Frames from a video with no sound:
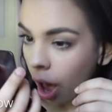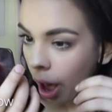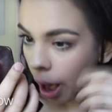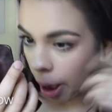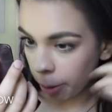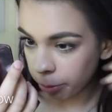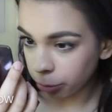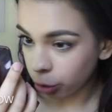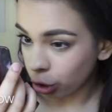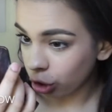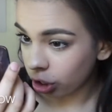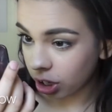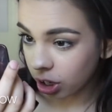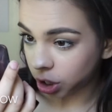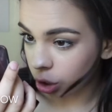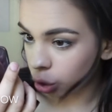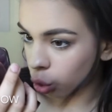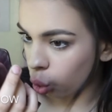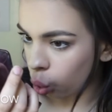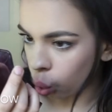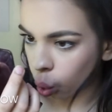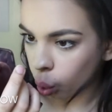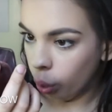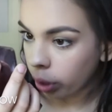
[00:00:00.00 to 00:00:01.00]
I'm not
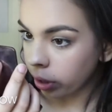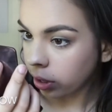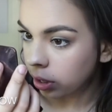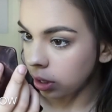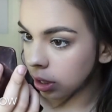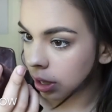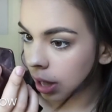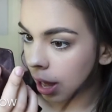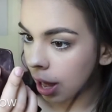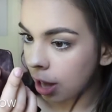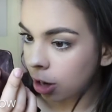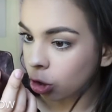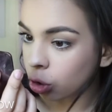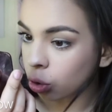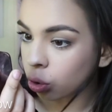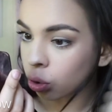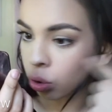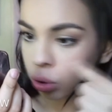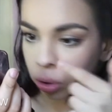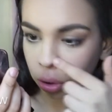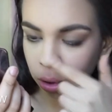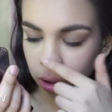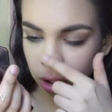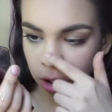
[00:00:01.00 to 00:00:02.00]
getting oily at
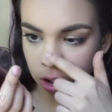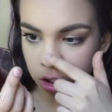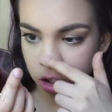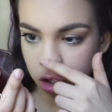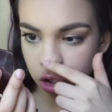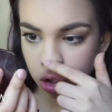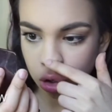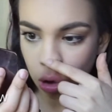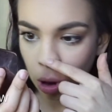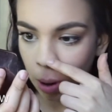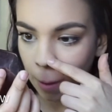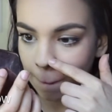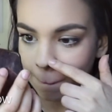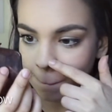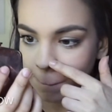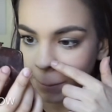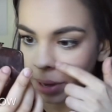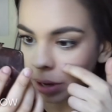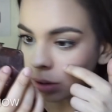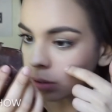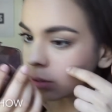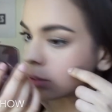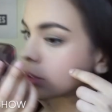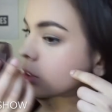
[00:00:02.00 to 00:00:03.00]
all, it's not
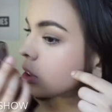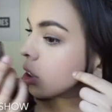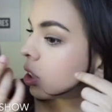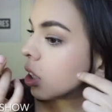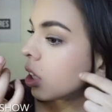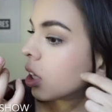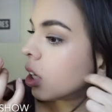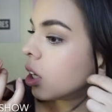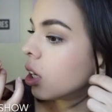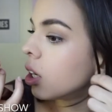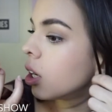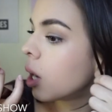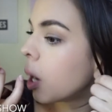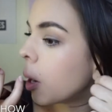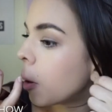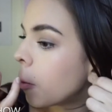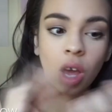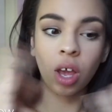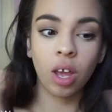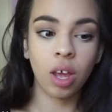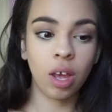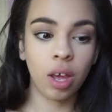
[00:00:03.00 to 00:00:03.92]
melting.